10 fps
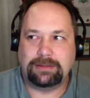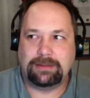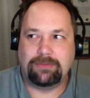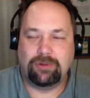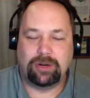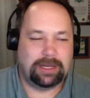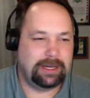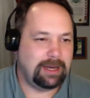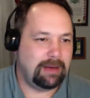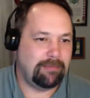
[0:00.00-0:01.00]
really
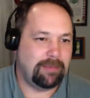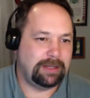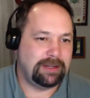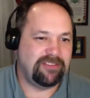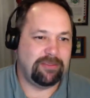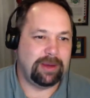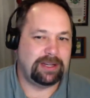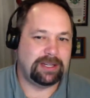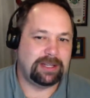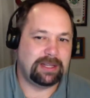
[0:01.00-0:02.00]
not much
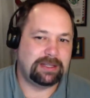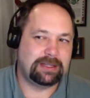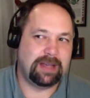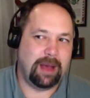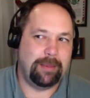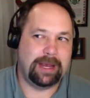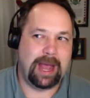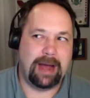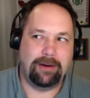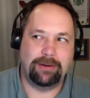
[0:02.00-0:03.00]
information that's coming
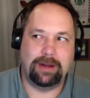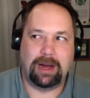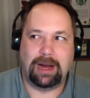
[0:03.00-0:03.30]
out.